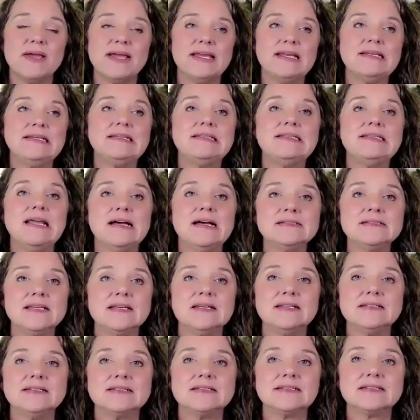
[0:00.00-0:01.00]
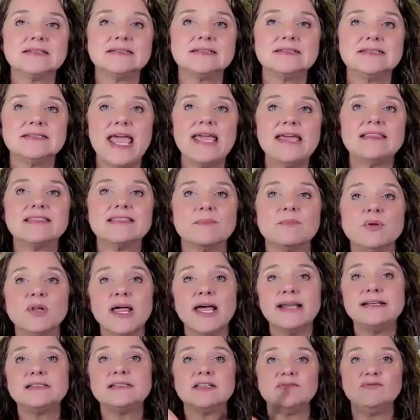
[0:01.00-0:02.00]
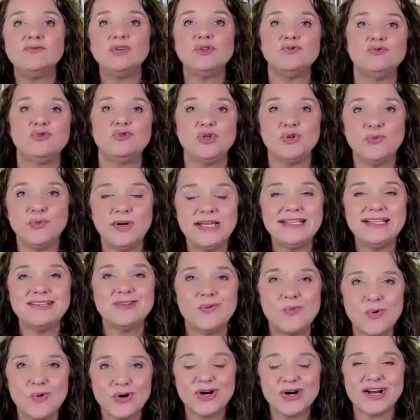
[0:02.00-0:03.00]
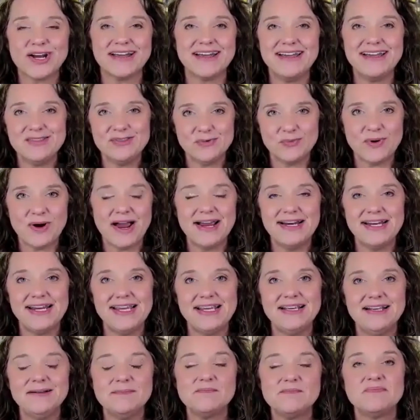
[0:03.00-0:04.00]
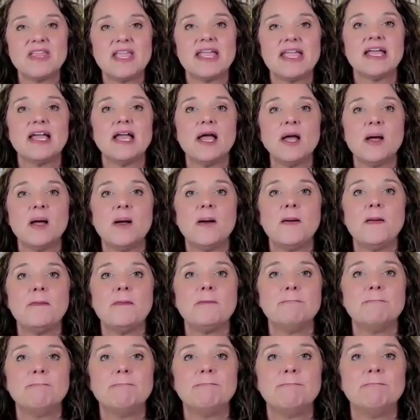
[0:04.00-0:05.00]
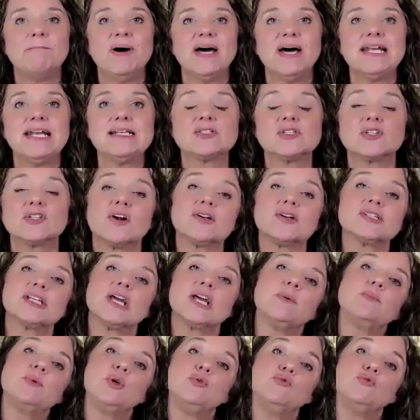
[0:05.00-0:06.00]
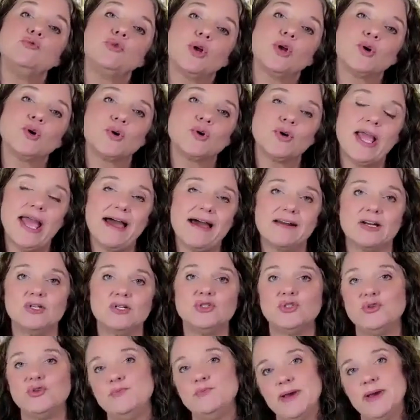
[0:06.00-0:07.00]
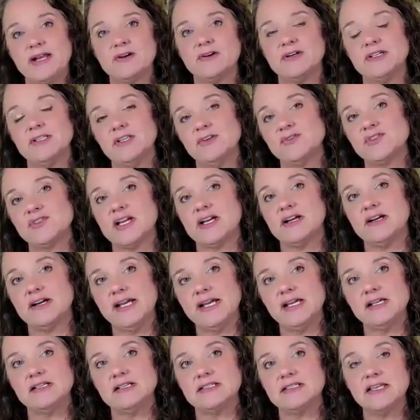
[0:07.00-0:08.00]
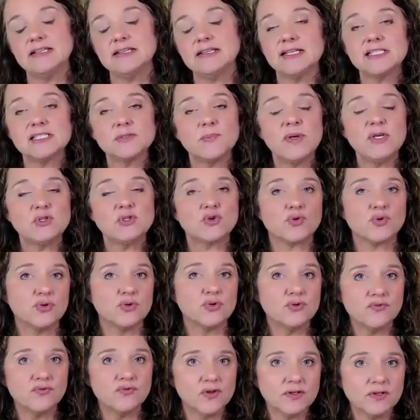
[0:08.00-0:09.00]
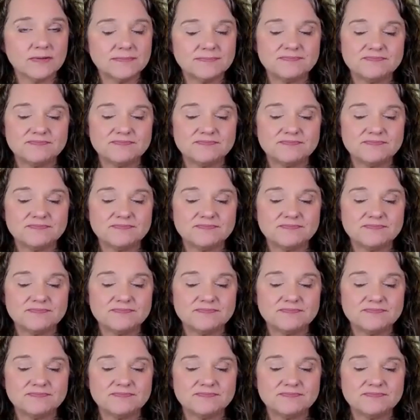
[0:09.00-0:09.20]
doesn't take the place of you doing the work in the writing, but it starts to help you learn how to do better in those areas. And let's be truthful.